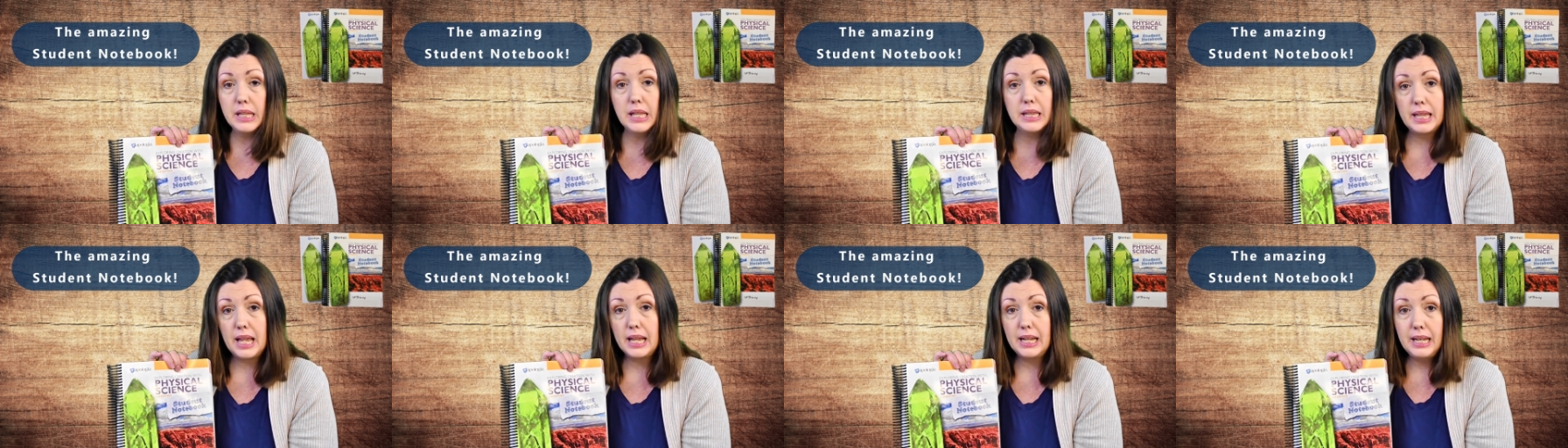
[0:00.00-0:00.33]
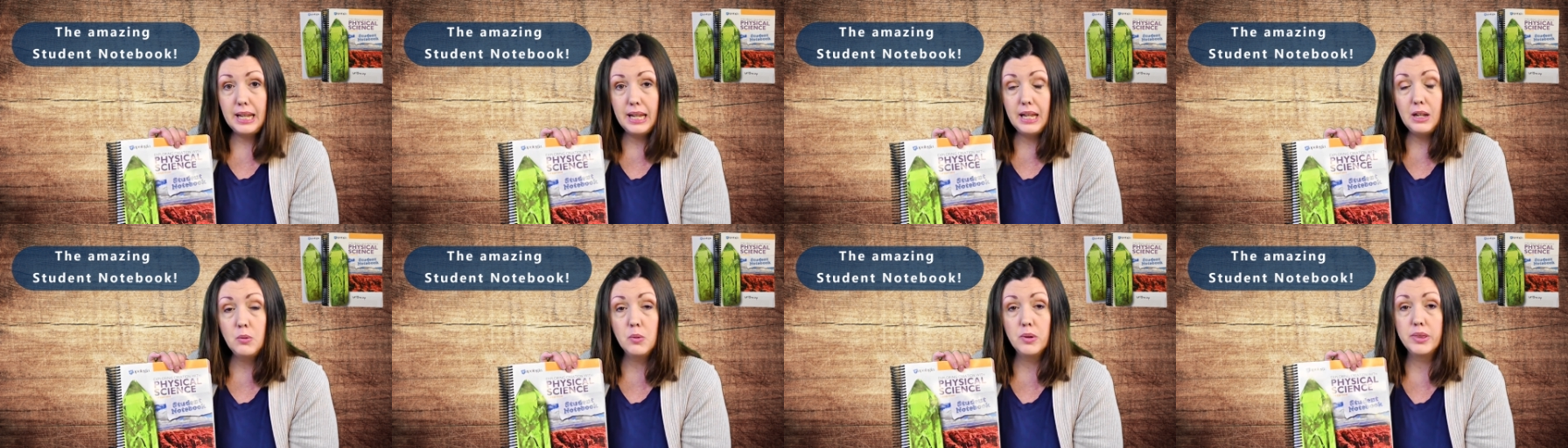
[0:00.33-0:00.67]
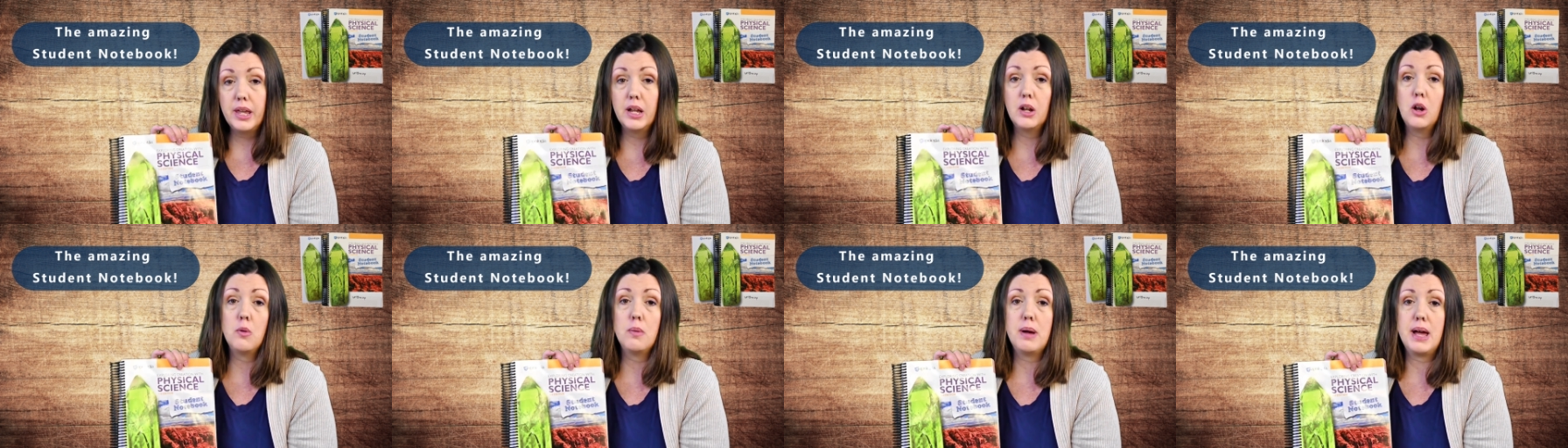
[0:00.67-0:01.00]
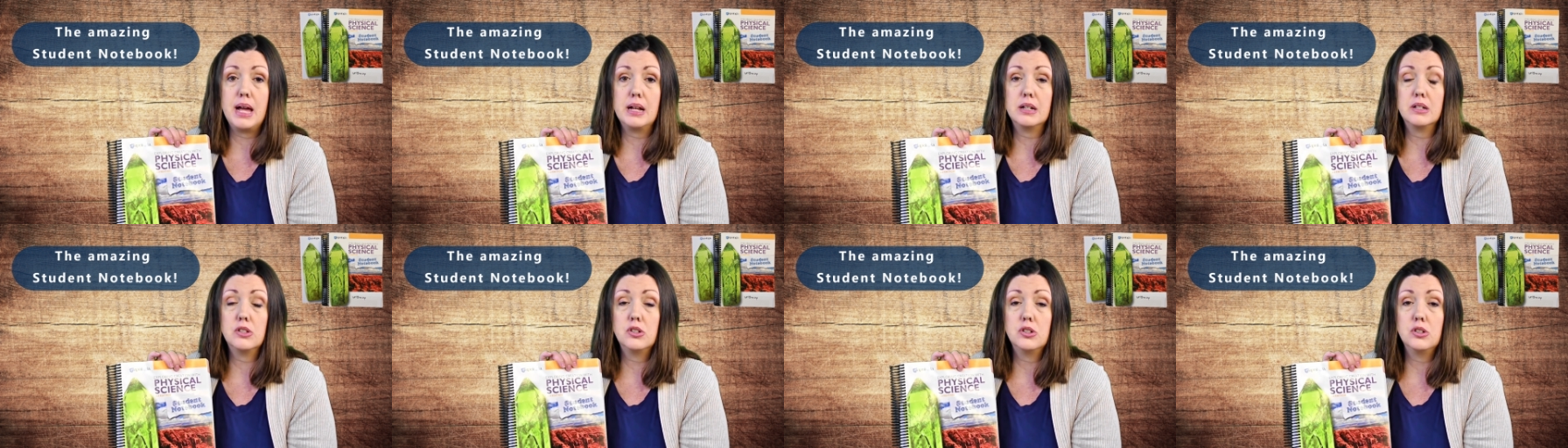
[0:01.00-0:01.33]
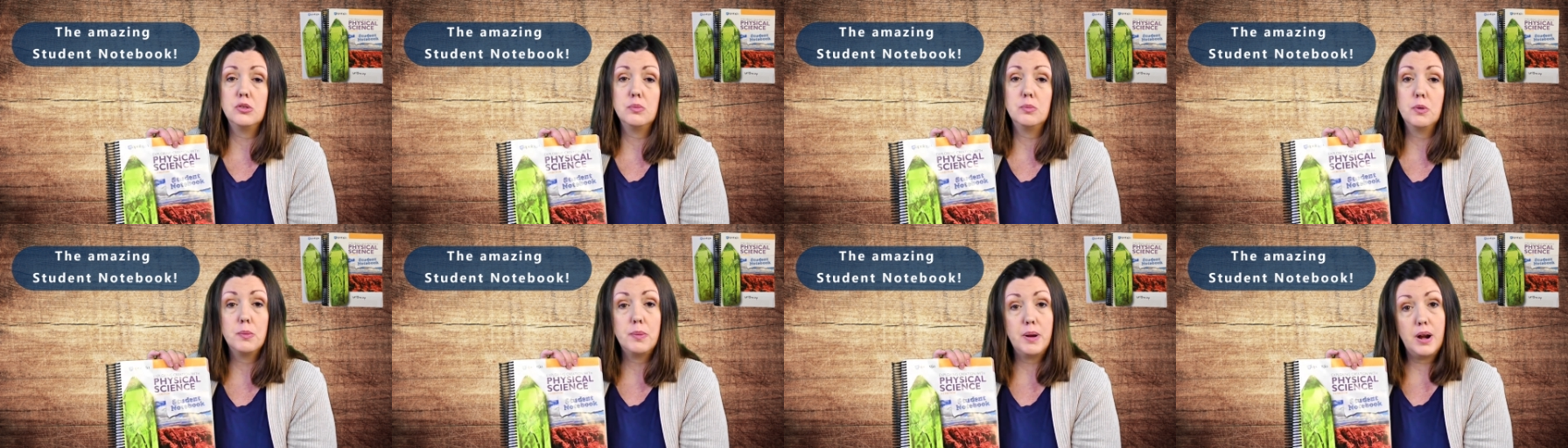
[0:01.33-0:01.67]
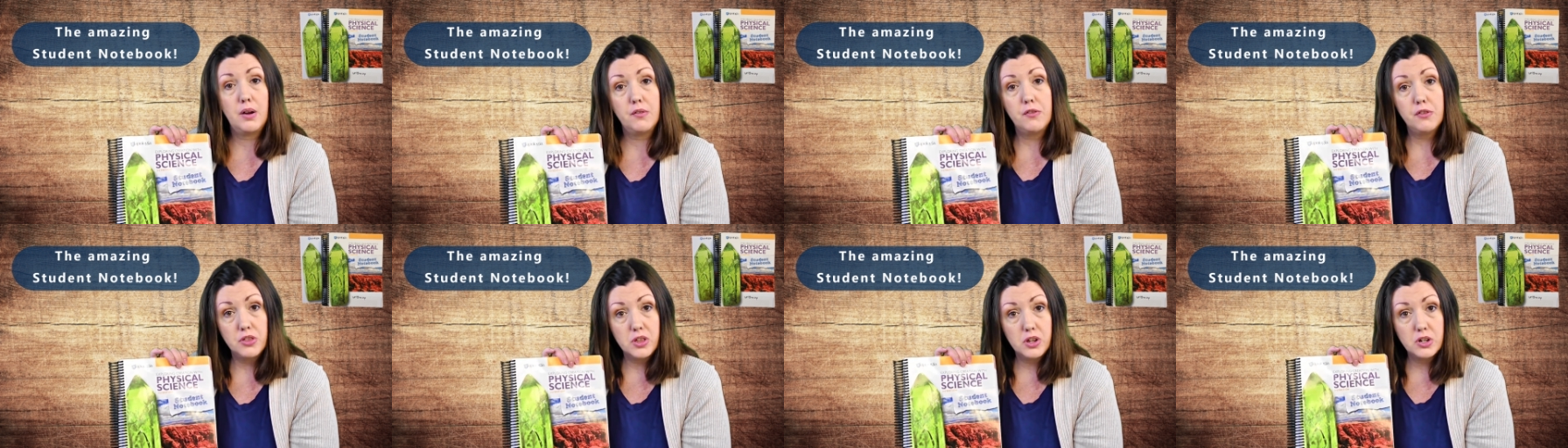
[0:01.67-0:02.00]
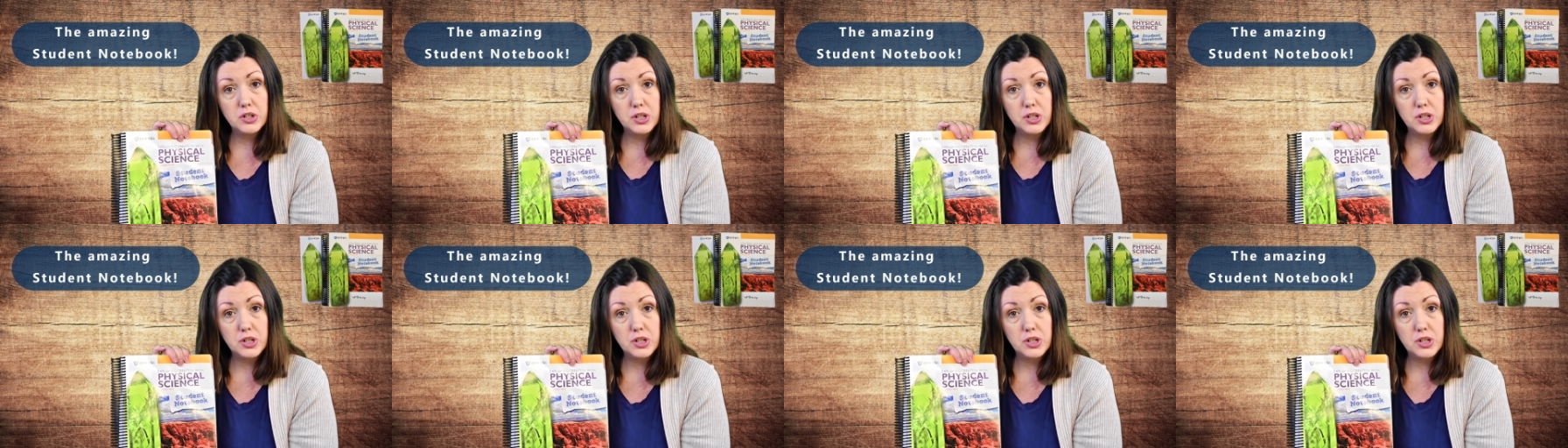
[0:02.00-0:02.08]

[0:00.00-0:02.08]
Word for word: that they need when they go back to prepare for their